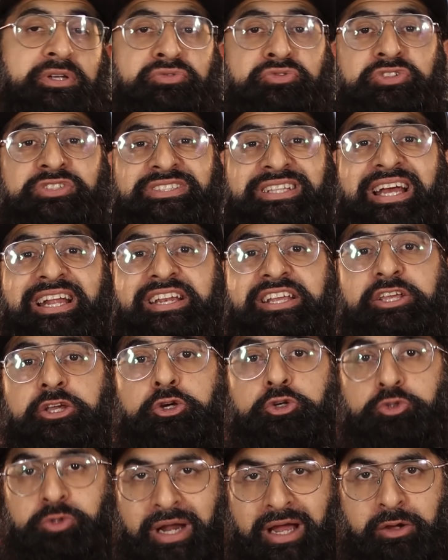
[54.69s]
much for standing
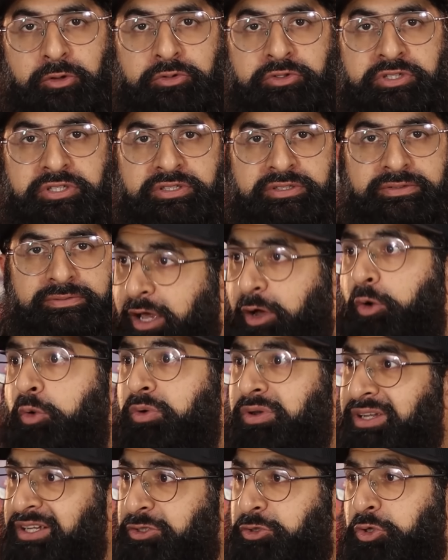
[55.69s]
your ground. It
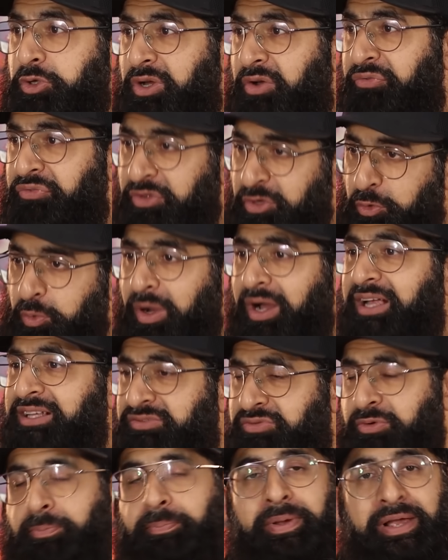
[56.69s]
only took a few
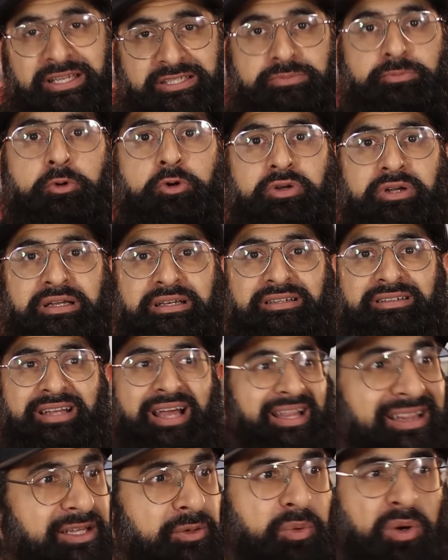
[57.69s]
words from Piers Morgan,
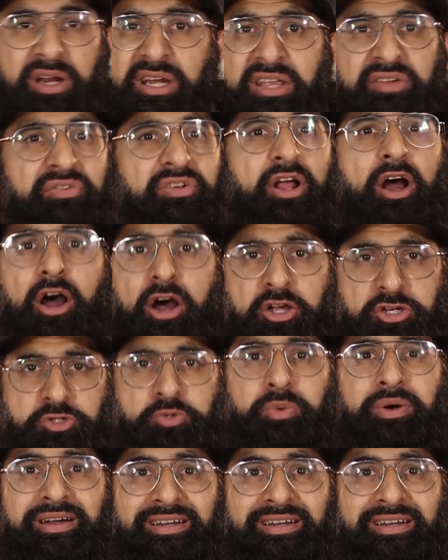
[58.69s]
and they weren't even harsh